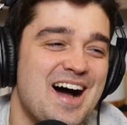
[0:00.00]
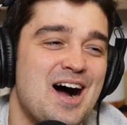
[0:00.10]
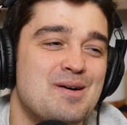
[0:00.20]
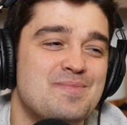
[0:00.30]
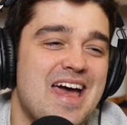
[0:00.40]

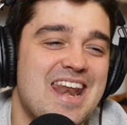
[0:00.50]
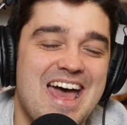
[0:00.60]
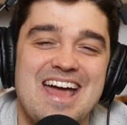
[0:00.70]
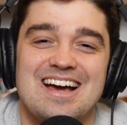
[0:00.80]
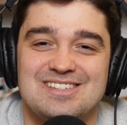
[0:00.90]
And
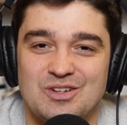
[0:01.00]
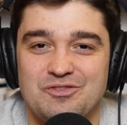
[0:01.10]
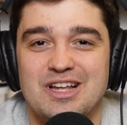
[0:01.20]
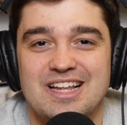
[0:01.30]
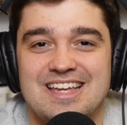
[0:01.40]
A, I still
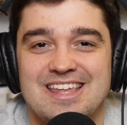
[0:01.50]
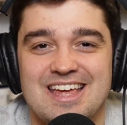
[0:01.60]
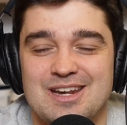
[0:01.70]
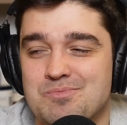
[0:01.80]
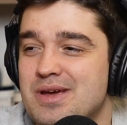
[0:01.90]
feel like a
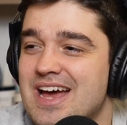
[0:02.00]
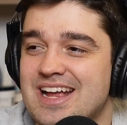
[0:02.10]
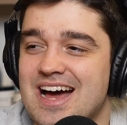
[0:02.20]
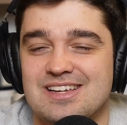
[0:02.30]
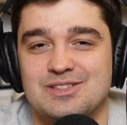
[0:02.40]
kid, and B, I
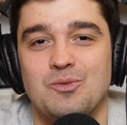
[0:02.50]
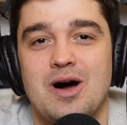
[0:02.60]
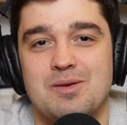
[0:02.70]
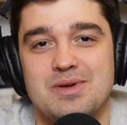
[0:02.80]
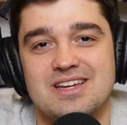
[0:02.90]
kind of still
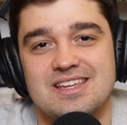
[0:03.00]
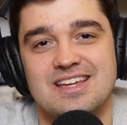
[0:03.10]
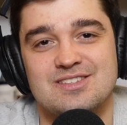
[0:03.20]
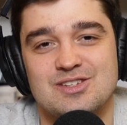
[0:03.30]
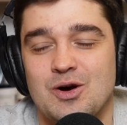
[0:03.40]
want to be a
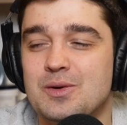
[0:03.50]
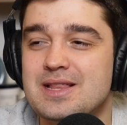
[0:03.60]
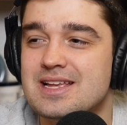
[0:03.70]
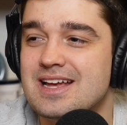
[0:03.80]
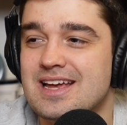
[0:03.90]
kid. So
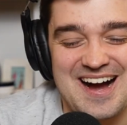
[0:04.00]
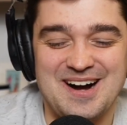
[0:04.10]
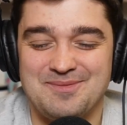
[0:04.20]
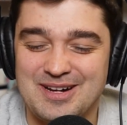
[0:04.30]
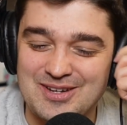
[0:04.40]

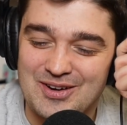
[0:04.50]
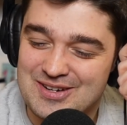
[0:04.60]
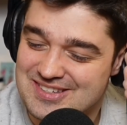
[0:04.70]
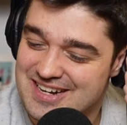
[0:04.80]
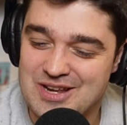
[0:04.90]

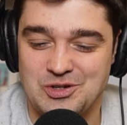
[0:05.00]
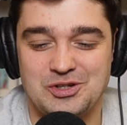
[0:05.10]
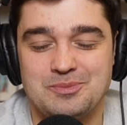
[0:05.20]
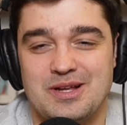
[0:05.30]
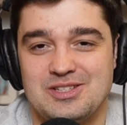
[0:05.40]
adulthood is an
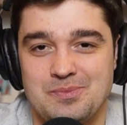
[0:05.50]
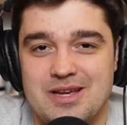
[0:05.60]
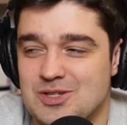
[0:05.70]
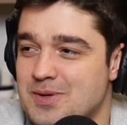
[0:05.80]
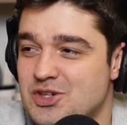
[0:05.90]
interesting place to
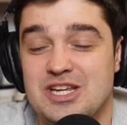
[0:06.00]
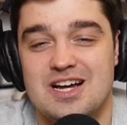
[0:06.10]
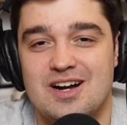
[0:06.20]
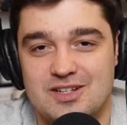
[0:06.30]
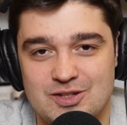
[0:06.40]
be, especially
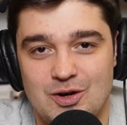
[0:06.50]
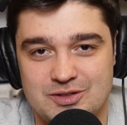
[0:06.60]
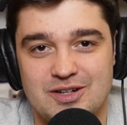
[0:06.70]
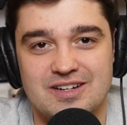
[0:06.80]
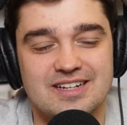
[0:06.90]
young
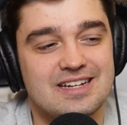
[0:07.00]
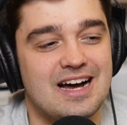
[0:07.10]
adulthood.